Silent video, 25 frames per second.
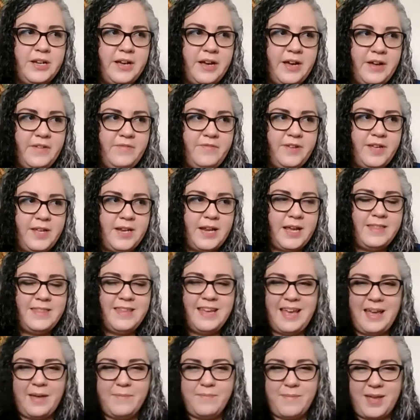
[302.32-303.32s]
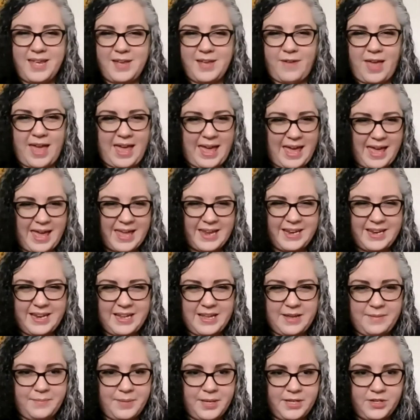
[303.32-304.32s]
of it, I think I may have had an
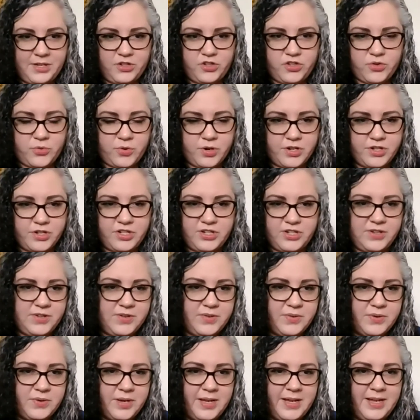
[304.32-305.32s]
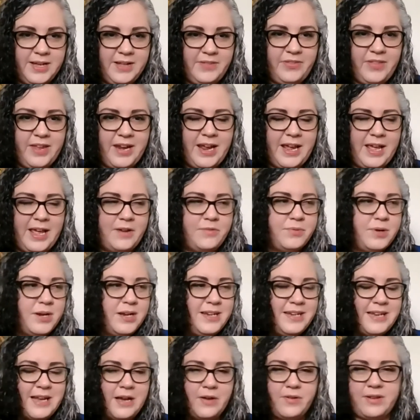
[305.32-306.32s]
image or two that I had written
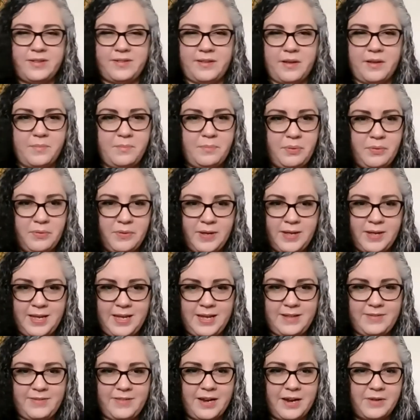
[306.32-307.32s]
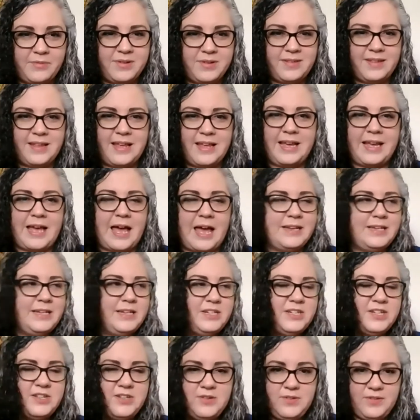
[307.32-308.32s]
down at some point that I was like, I need
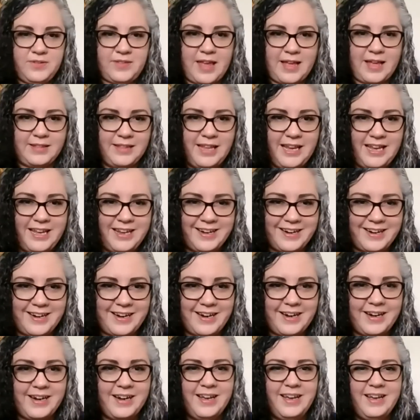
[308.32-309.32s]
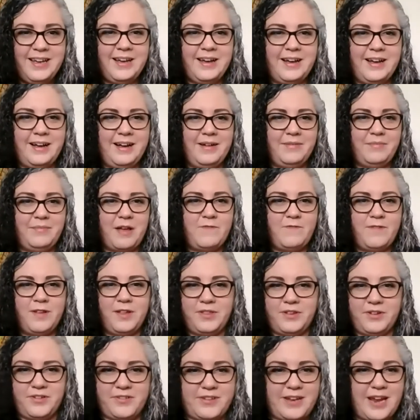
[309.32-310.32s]
to use that later. I feel
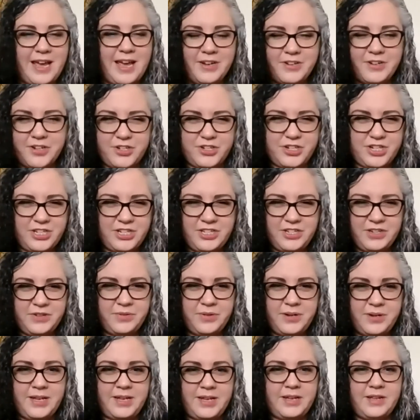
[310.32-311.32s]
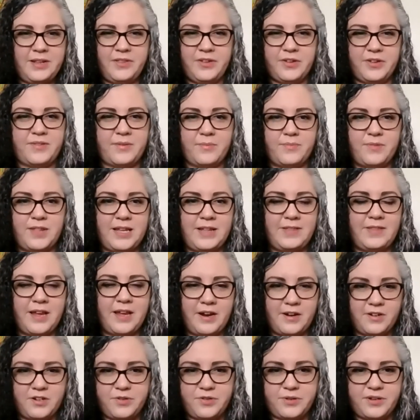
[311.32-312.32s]
there's an energy to it. There's something
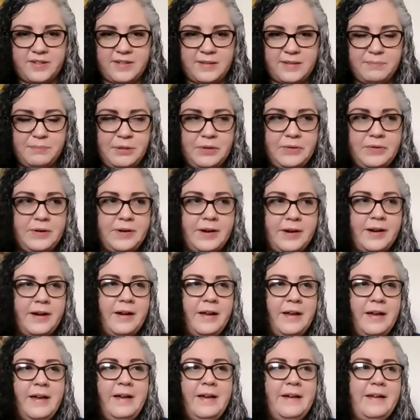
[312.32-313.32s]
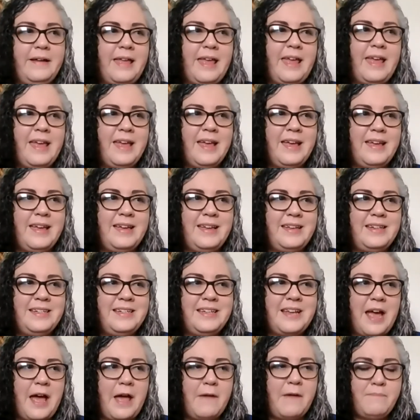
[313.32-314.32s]
there to explore. And
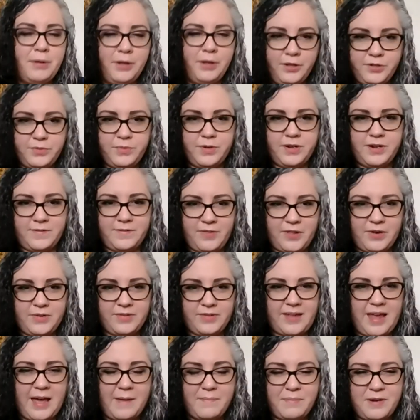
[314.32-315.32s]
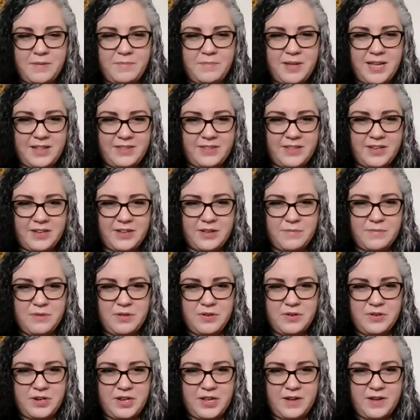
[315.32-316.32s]
I pulled one of those. I happened to be at the
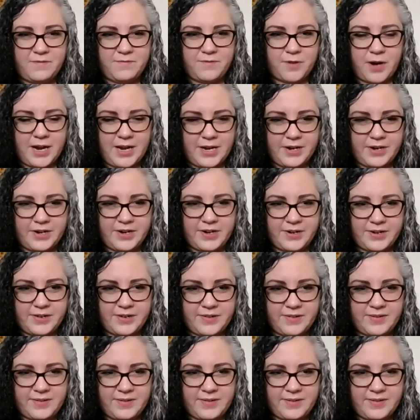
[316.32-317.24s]
Community of Writers